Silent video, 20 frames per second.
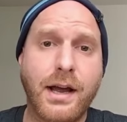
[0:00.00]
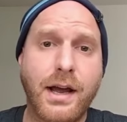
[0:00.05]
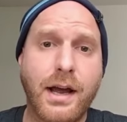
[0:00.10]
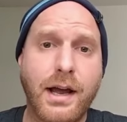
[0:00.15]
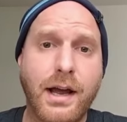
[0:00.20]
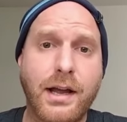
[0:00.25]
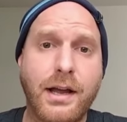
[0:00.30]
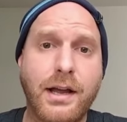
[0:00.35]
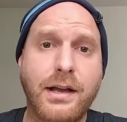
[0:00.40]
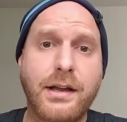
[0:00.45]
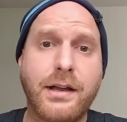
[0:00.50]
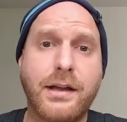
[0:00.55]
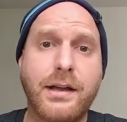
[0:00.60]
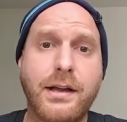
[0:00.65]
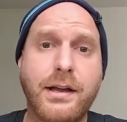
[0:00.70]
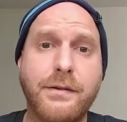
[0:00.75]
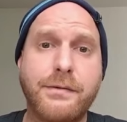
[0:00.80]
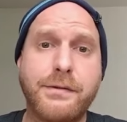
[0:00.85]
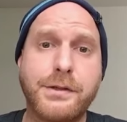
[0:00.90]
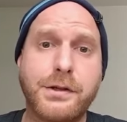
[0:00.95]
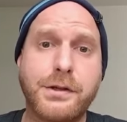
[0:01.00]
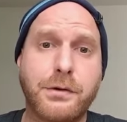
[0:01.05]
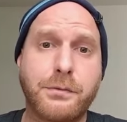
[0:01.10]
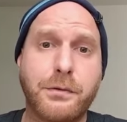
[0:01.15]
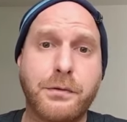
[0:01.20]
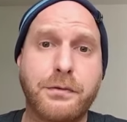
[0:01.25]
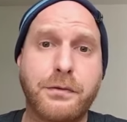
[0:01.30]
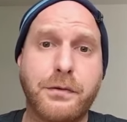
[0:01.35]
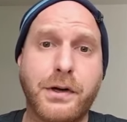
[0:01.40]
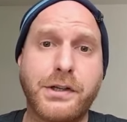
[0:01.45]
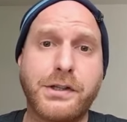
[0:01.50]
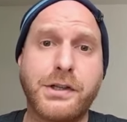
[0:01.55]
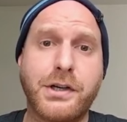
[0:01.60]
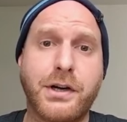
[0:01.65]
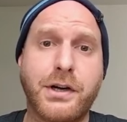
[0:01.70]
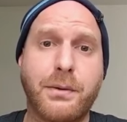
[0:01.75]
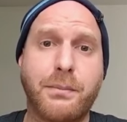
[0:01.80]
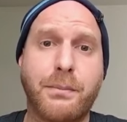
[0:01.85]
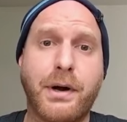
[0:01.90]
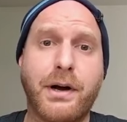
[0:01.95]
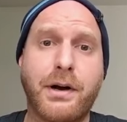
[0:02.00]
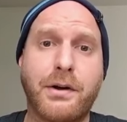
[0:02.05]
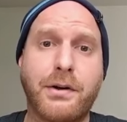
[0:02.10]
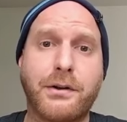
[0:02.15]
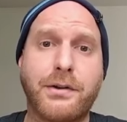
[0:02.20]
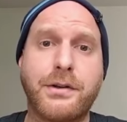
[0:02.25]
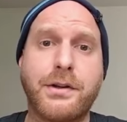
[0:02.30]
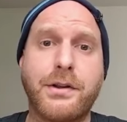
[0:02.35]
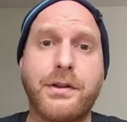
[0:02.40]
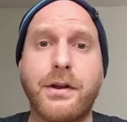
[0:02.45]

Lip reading: I give a short refresher about